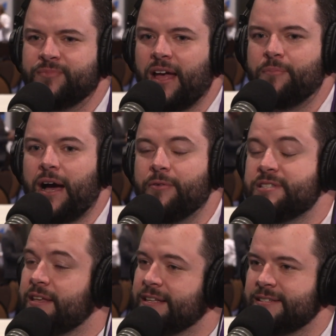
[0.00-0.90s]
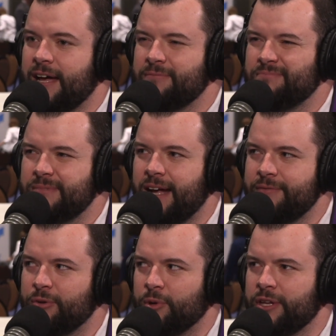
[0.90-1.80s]
I would say that's not
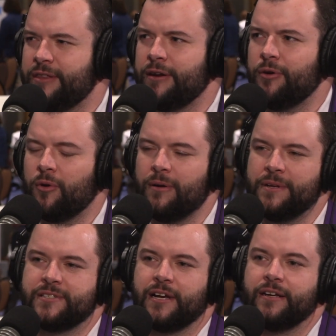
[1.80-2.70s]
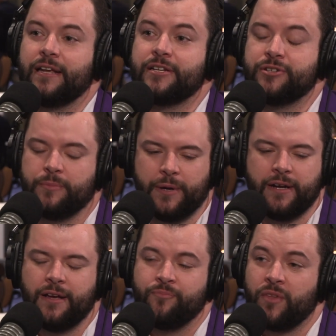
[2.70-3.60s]
even really the norm at Second Nature,
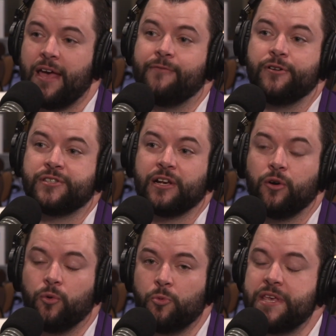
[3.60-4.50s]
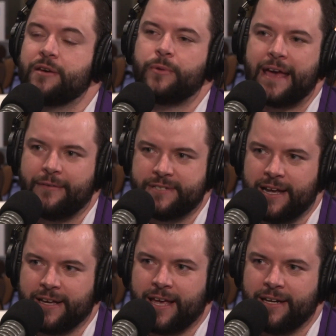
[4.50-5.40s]
but every single week we have
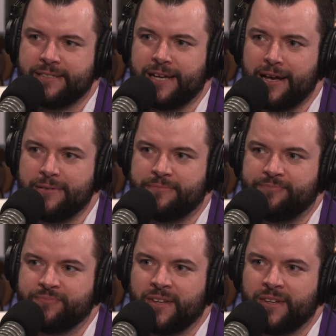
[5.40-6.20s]
dedicated time.